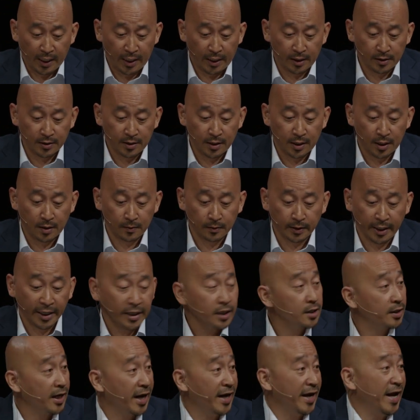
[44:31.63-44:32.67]
And
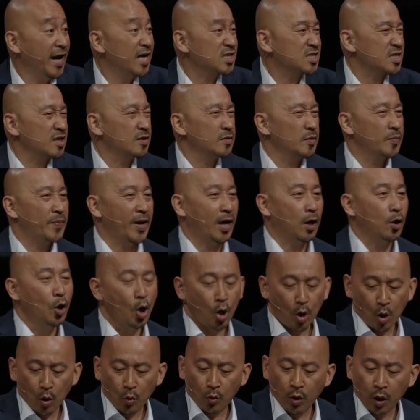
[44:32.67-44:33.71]
later I asked them about,